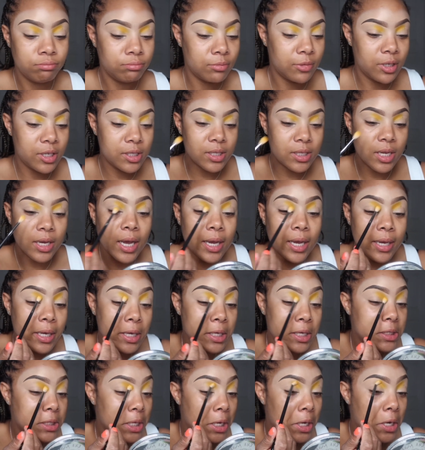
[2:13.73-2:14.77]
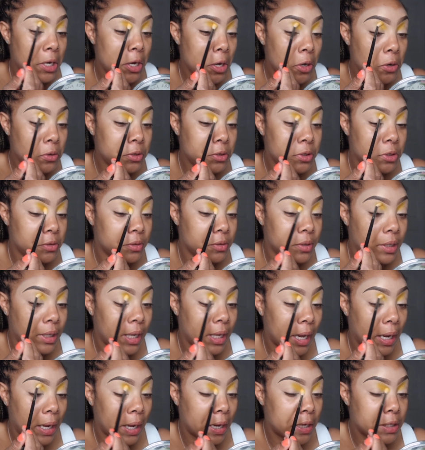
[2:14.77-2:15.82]
it's like I can't say no to it.
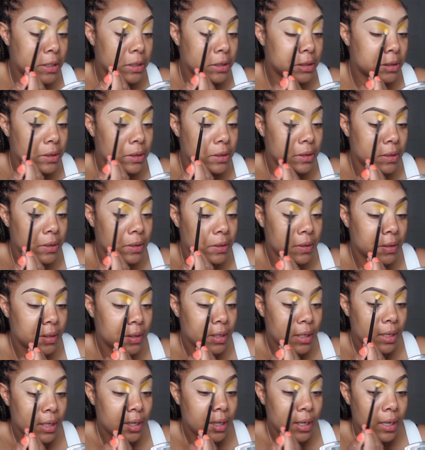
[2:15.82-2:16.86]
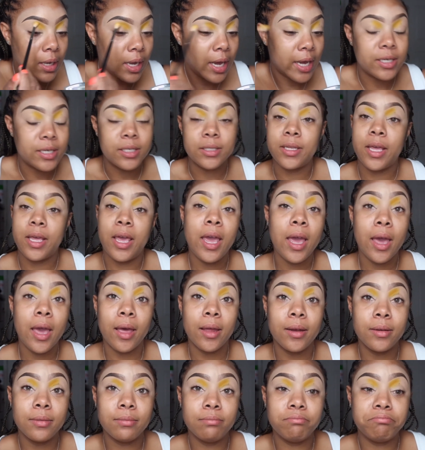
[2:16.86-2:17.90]
Like I just can't.
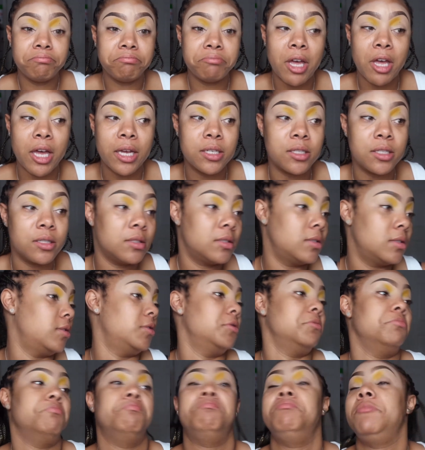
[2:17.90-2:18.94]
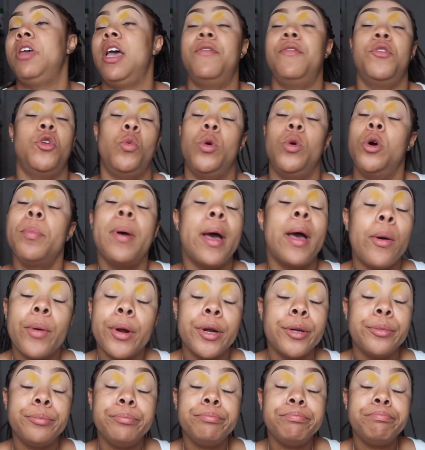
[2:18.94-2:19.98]
I have no willpower.
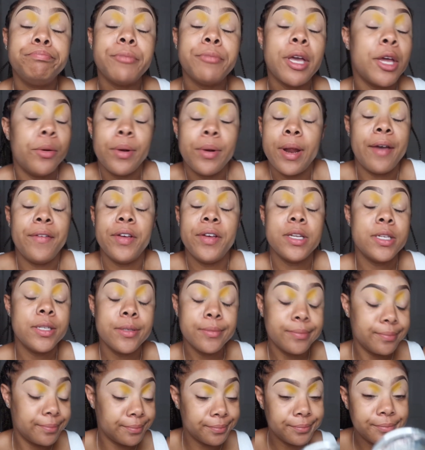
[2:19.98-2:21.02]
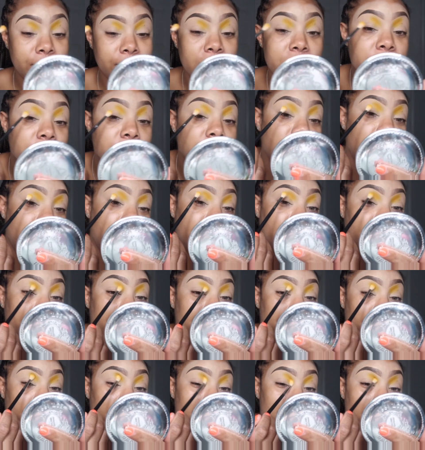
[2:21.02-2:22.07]
I don't have it. I just don't have it.
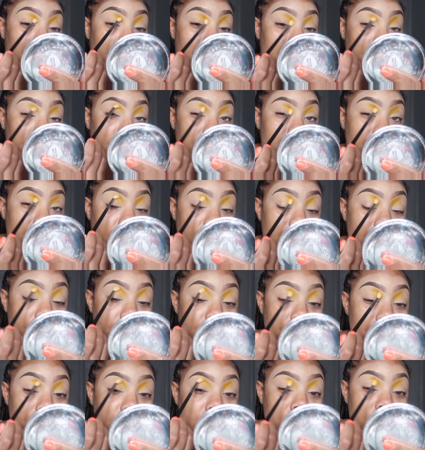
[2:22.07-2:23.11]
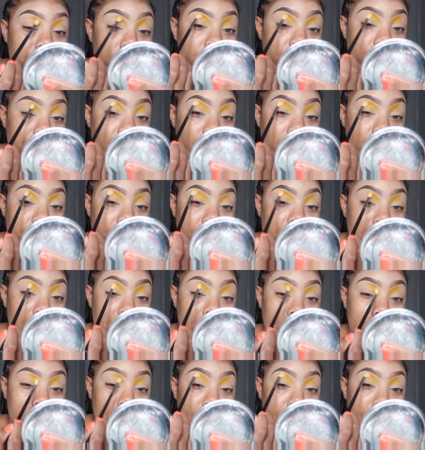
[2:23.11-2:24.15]
So yeah, that's where we are with it.